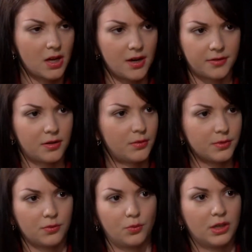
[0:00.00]
I don't know, it
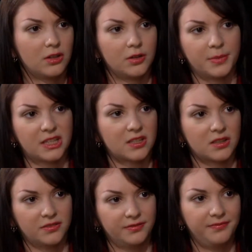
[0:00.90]
was a weird
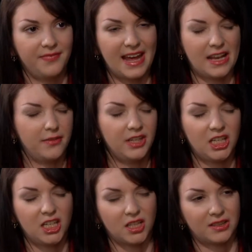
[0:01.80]
mix of
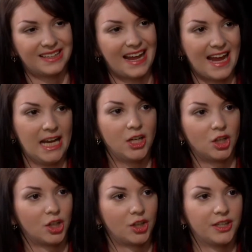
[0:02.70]
envy and
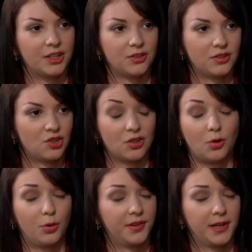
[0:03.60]
anger, and it just,
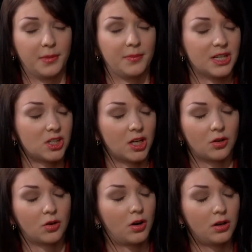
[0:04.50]
the whole thing made my
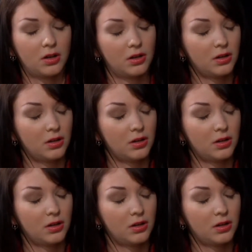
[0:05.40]
skin crawl.